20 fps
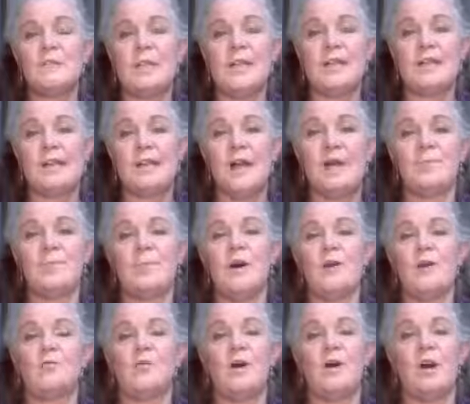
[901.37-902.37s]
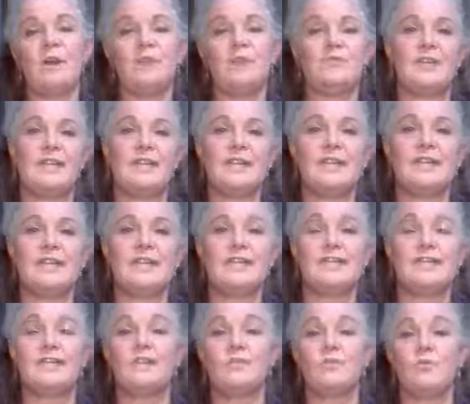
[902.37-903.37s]
pick it up, I will kind of get a
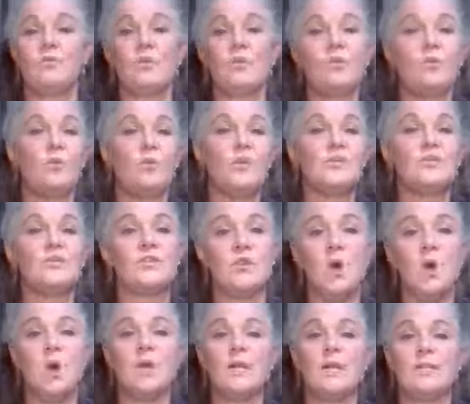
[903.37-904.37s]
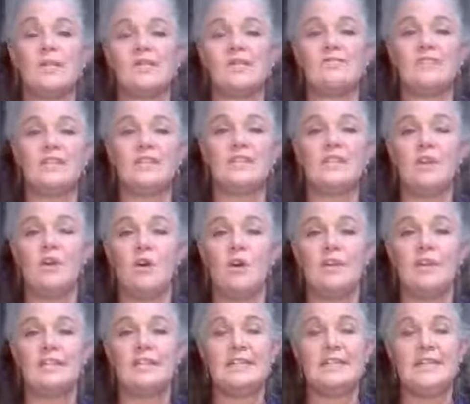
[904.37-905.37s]
sense of what side am I feeling
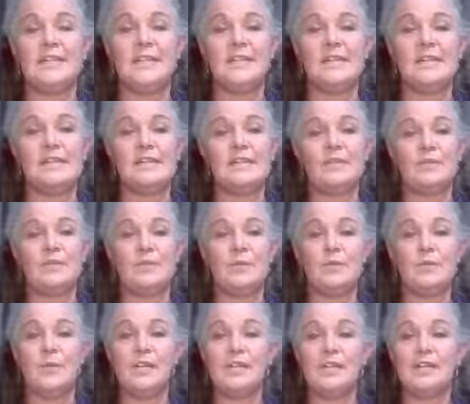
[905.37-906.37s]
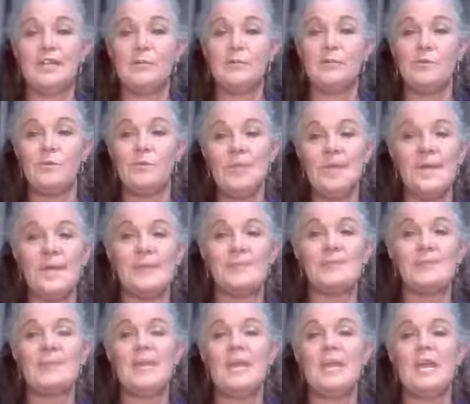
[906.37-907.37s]
guided that I need to be working with it.
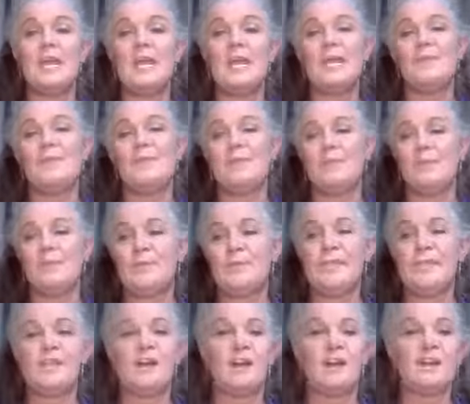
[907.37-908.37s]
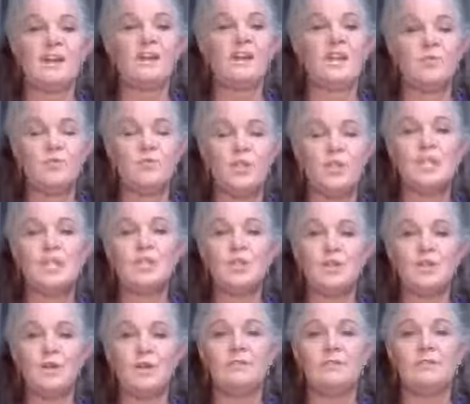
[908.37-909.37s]
But Lepidolite, I get really
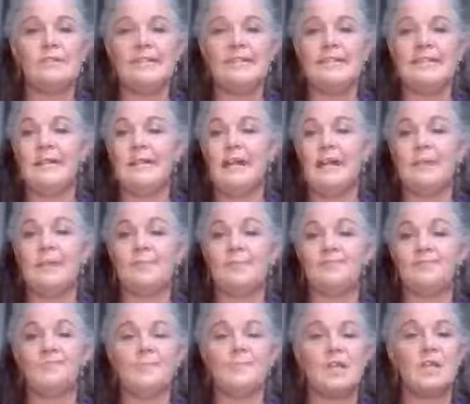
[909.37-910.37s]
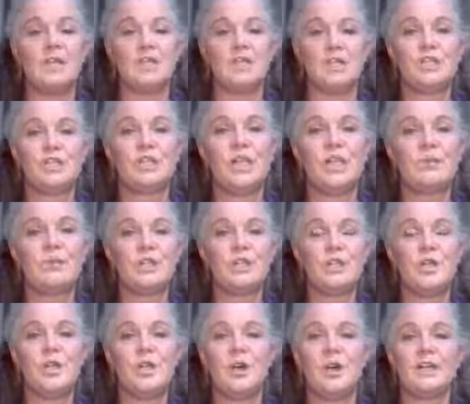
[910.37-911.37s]
strongly to share with
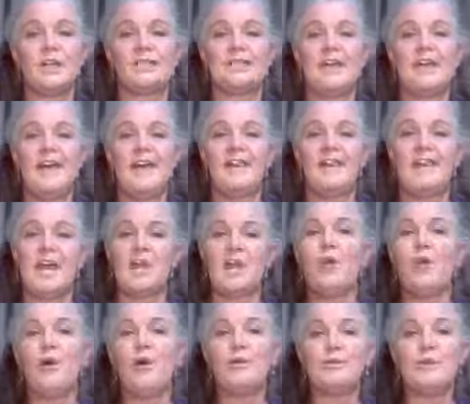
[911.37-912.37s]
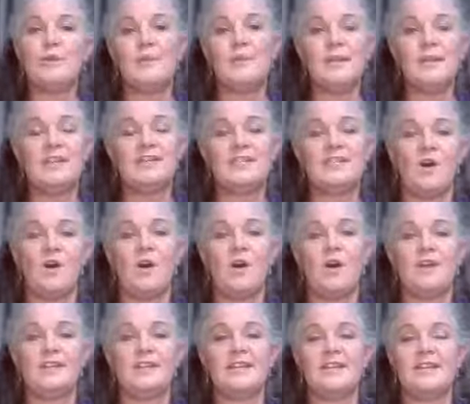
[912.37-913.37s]
you guys that non-dominant
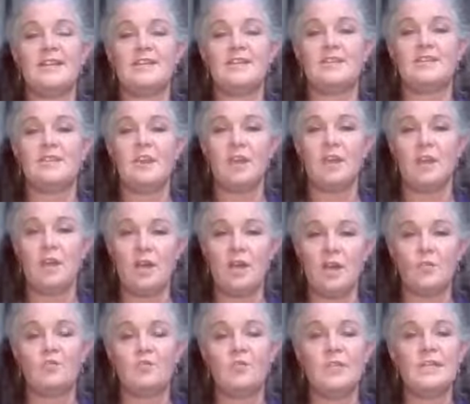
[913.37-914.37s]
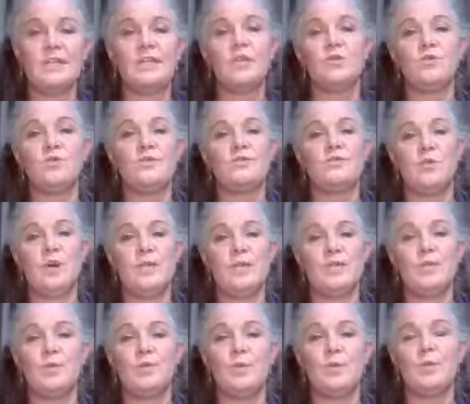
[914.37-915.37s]
side is a really good side
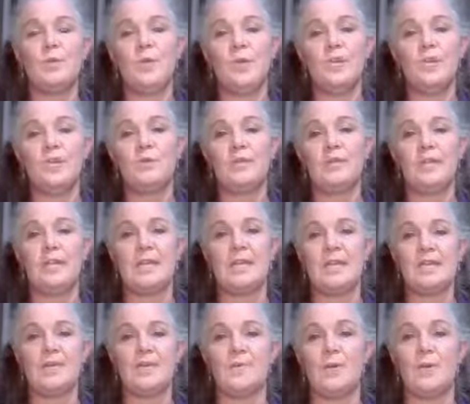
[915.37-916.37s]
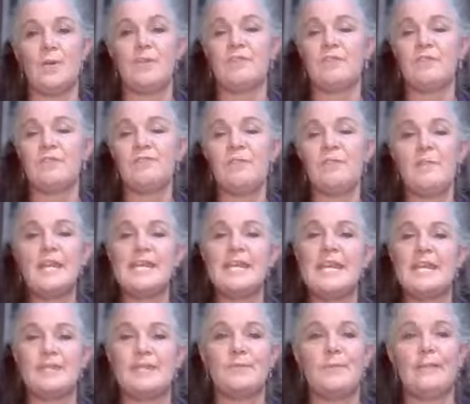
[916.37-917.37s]
to be working with it at the moment. So for me,
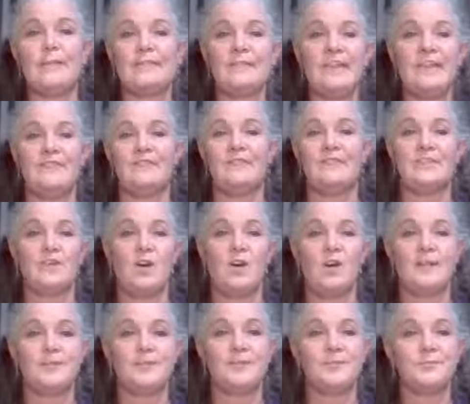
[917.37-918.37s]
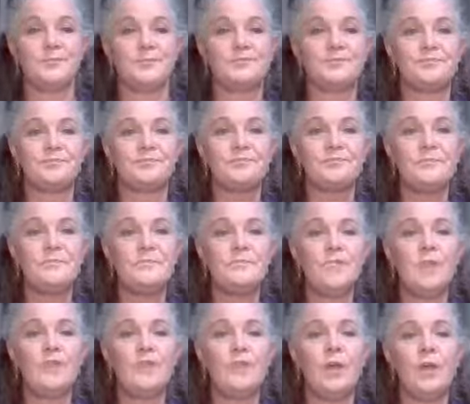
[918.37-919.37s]
that's my left side.
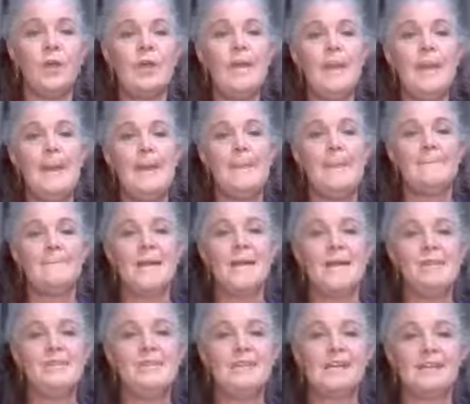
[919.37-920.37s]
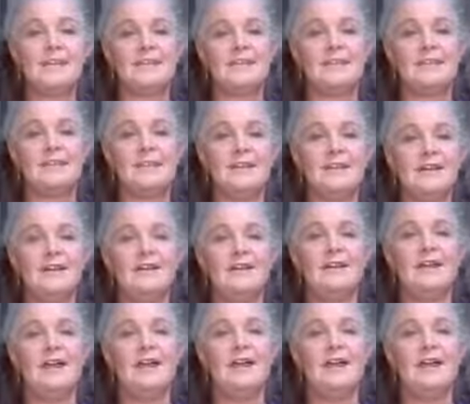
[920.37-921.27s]
So maybe consider